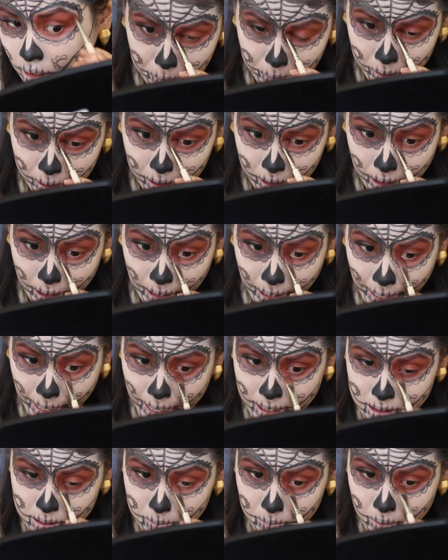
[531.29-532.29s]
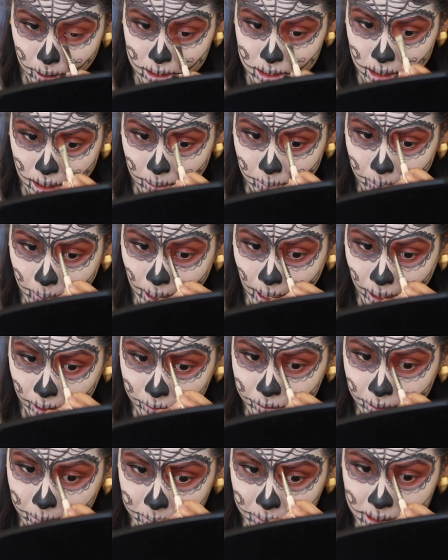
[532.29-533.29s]
You want to get as much
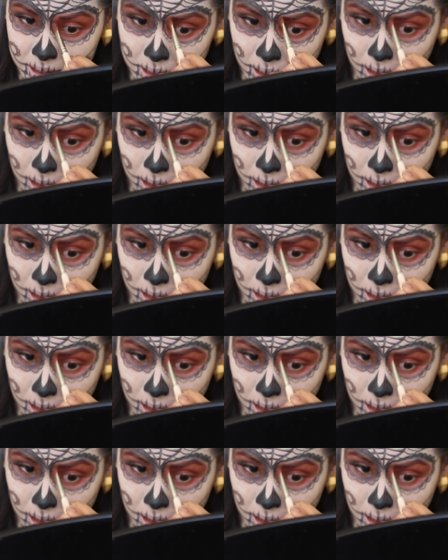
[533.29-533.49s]
impact from this